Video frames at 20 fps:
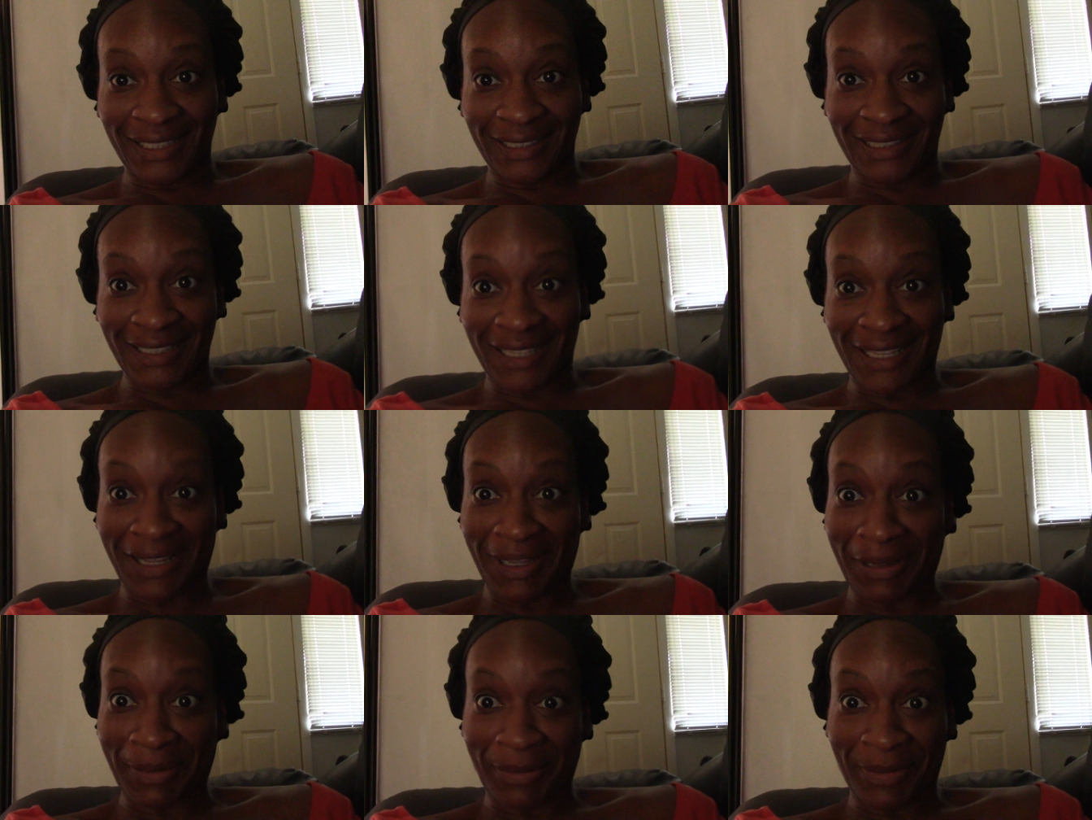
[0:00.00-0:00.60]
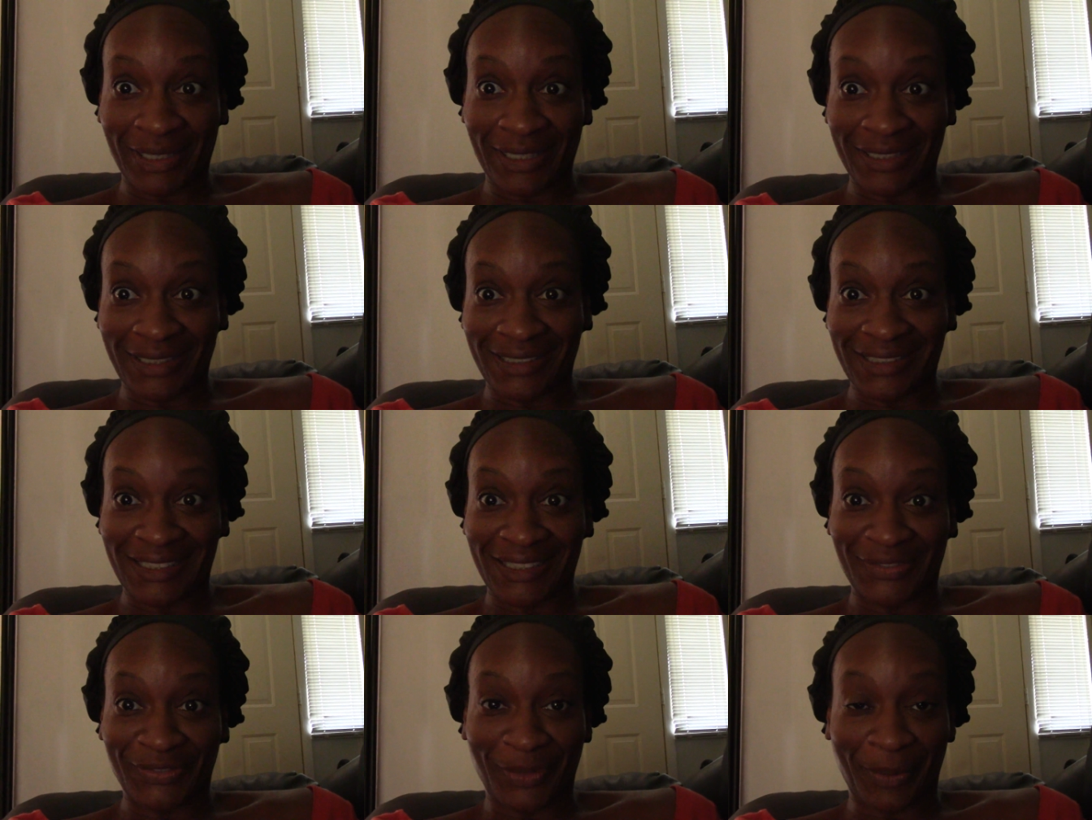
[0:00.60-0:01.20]
at the
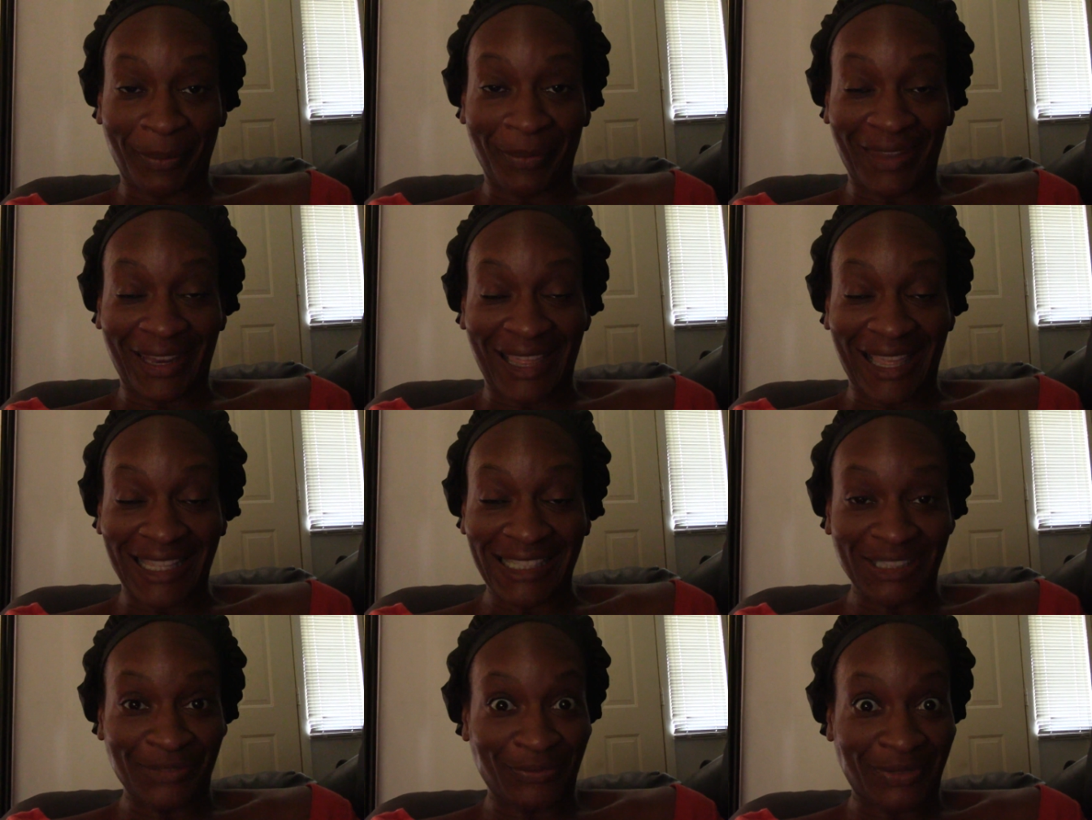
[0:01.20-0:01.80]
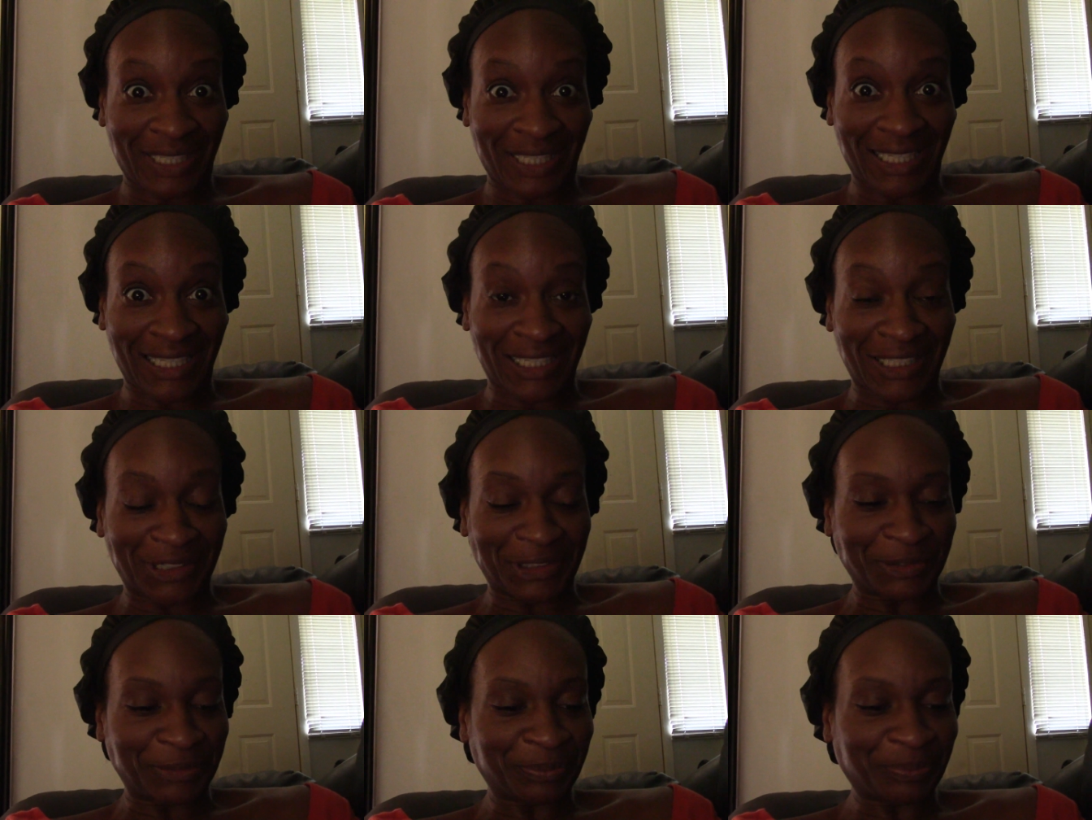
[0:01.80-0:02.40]
comments from the last
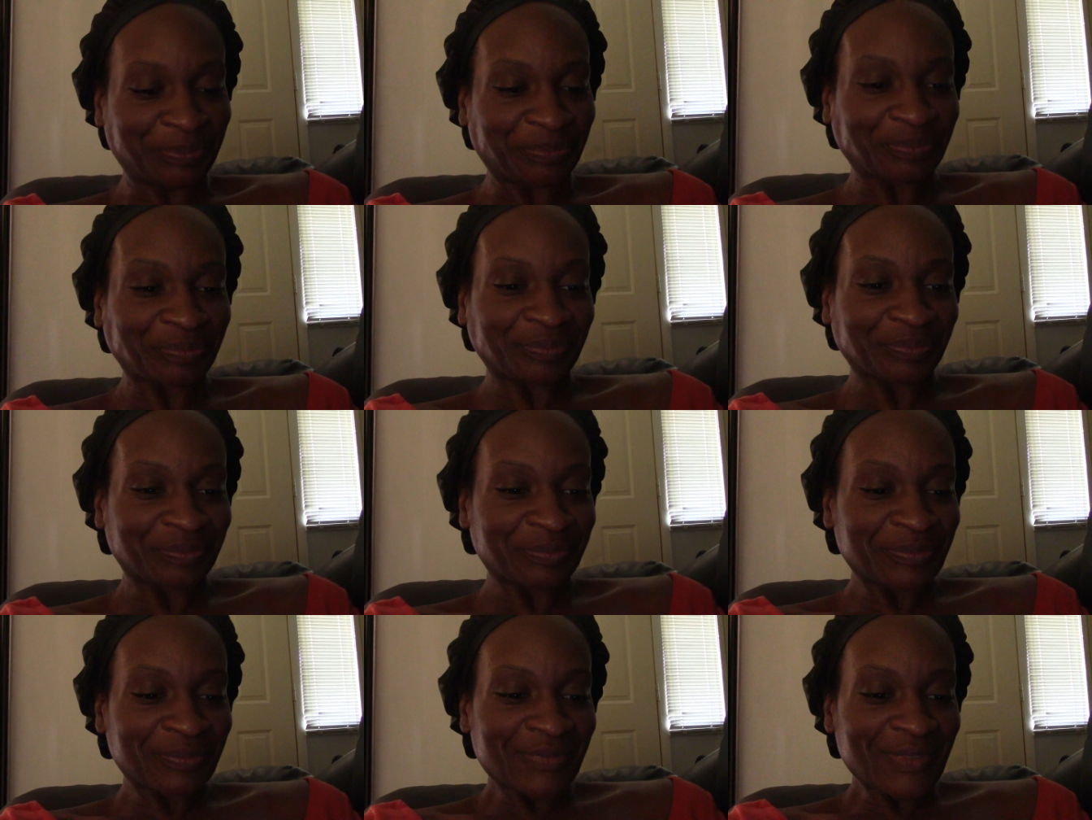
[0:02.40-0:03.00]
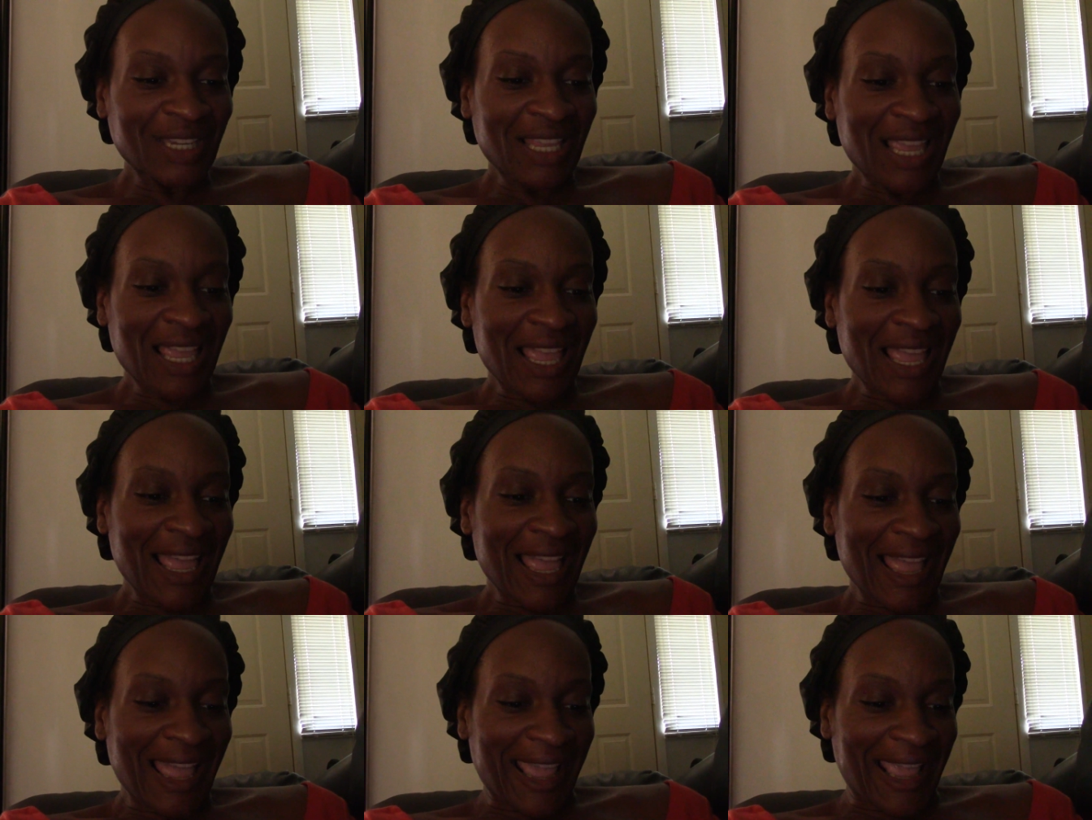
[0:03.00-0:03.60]
video
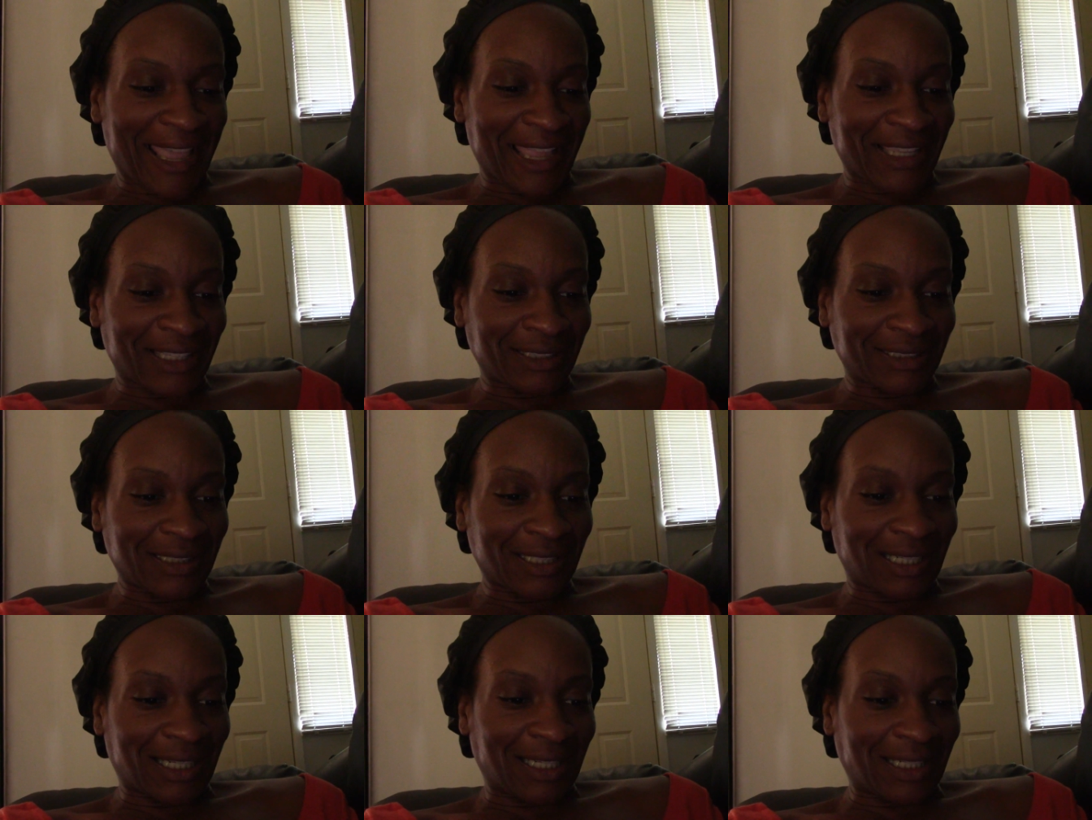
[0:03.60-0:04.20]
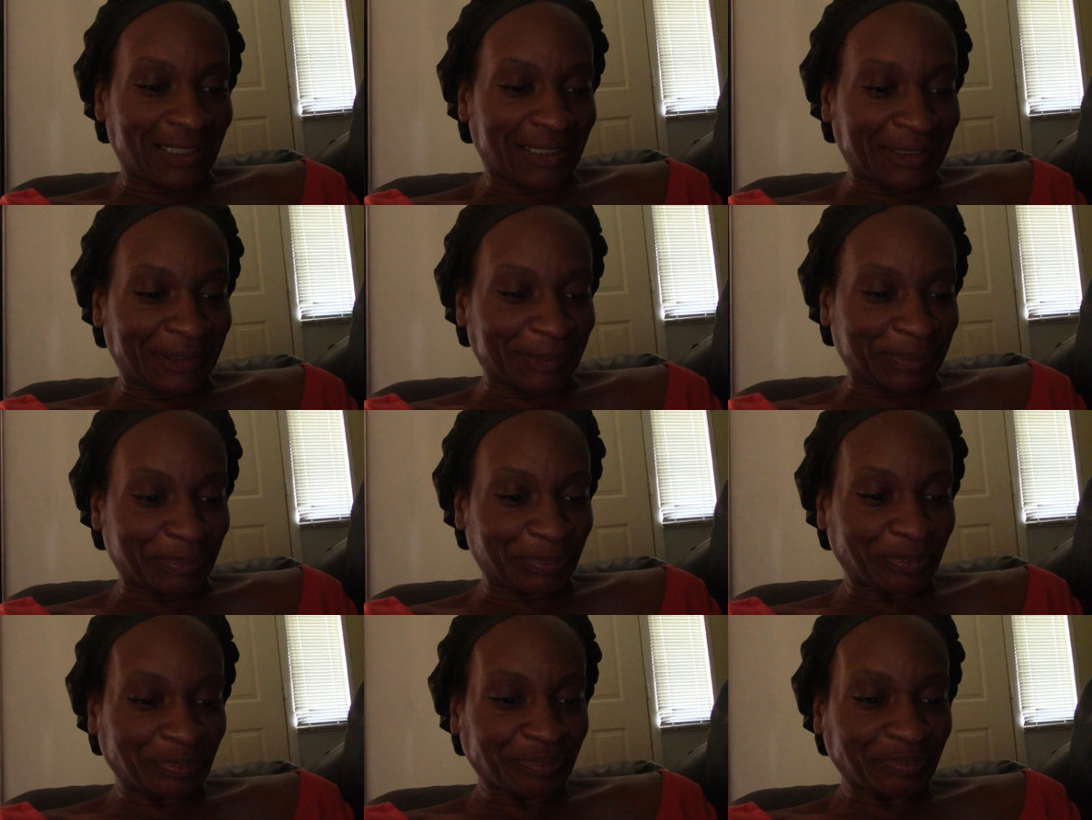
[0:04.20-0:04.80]
and
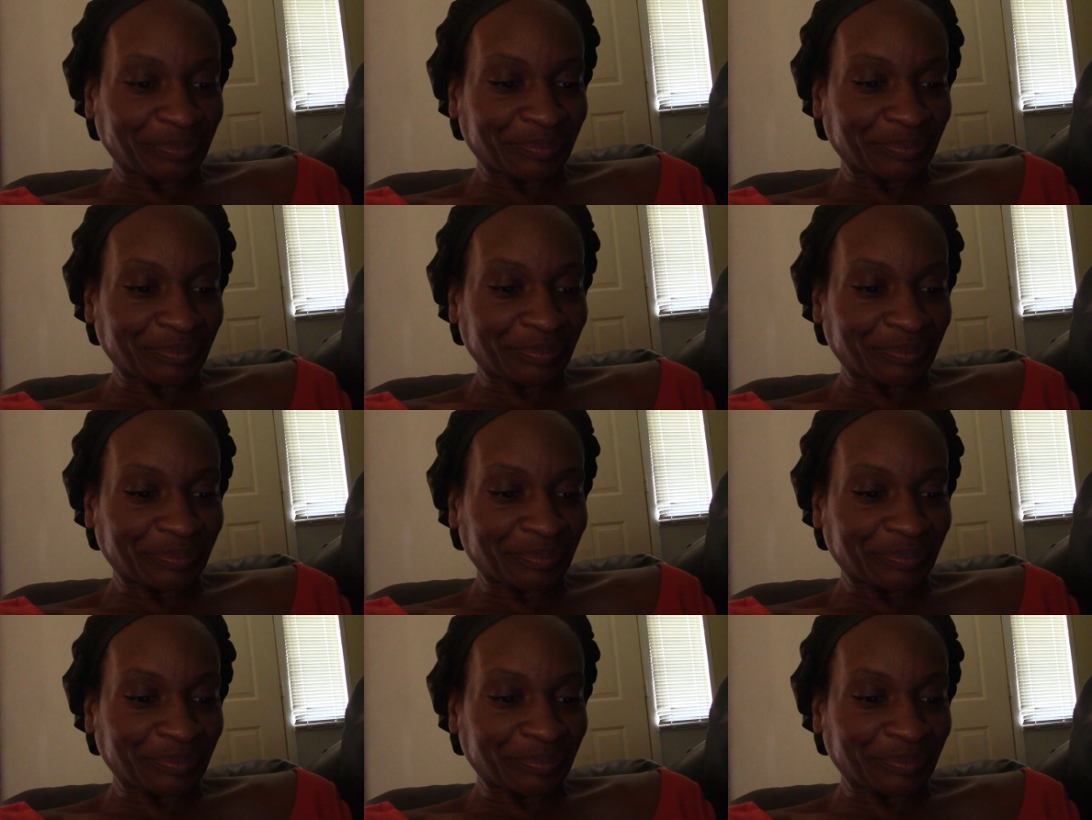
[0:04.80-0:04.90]
um